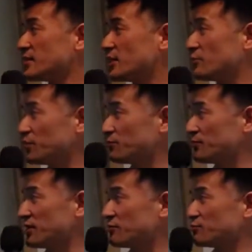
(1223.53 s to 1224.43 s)
And
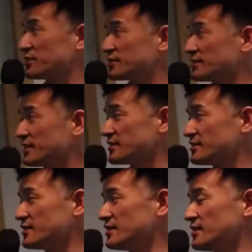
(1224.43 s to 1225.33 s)
when
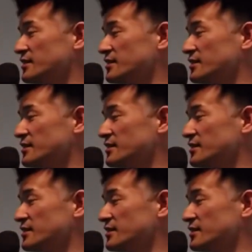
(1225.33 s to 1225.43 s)
presentation